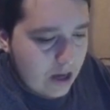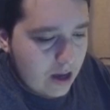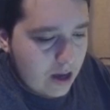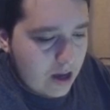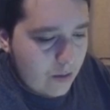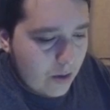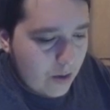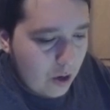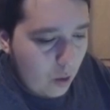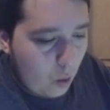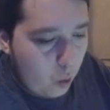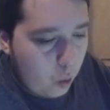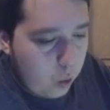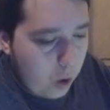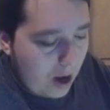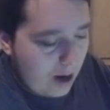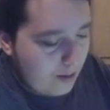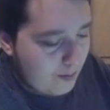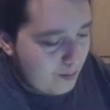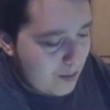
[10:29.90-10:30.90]
We've got
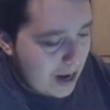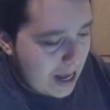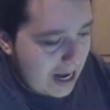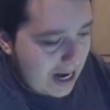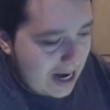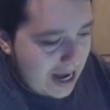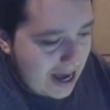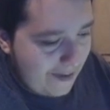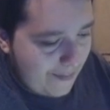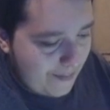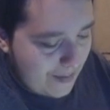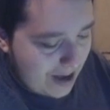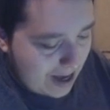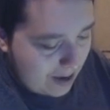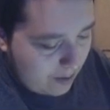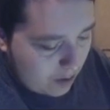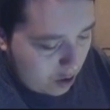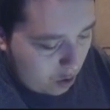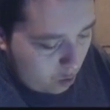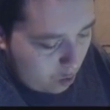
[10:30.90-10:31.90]
1 minute left, mate.
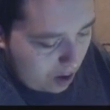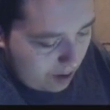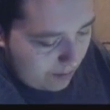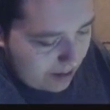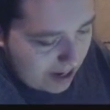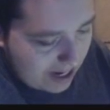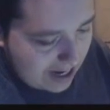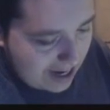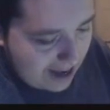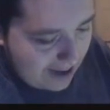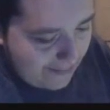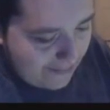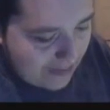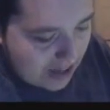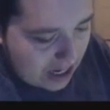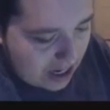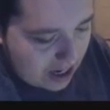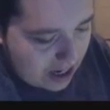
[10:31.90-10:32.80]
We've got 1 minute left.